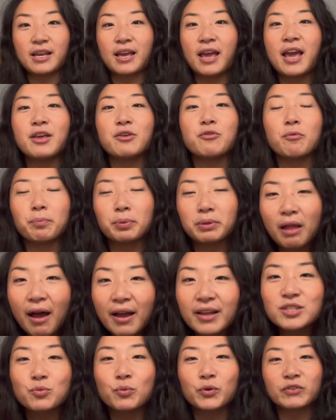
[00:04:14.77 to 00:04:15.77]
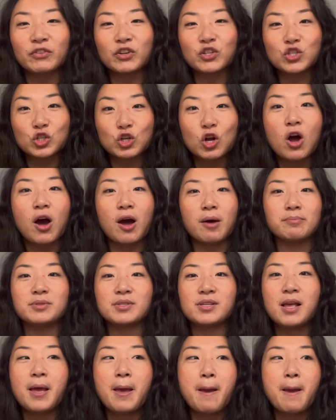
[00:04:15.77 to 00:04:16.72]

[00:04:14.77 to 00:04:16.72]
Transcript: "Hey, you applied to one of our jobs,